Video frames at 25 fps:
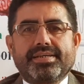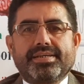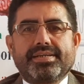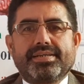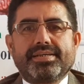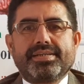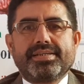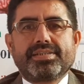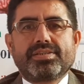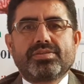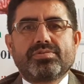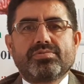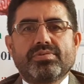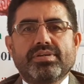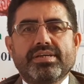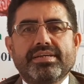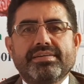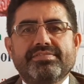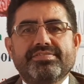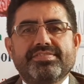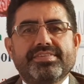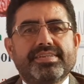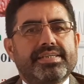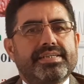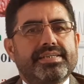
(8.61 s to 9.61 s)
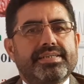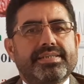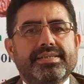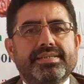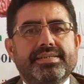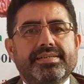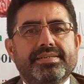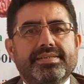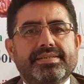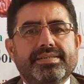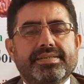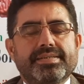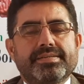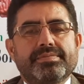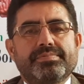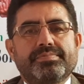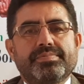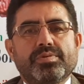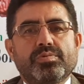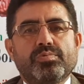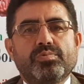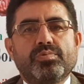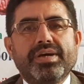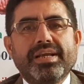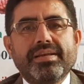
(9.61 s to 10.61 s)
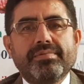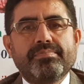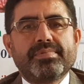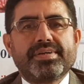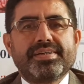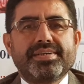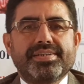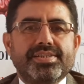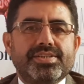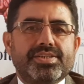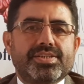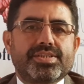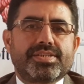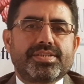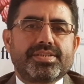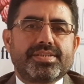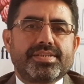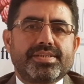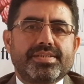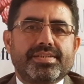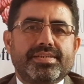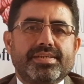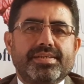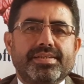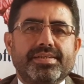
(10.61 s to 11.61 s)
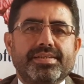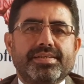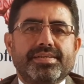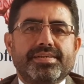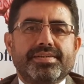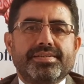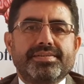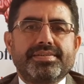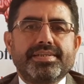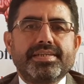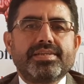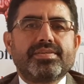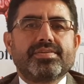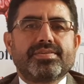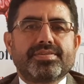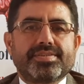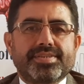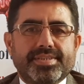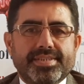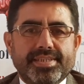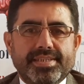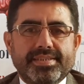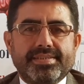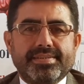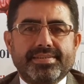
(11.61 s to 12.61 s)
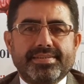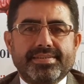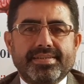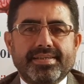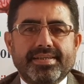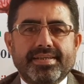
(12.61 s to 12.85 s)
to have a well-managed data set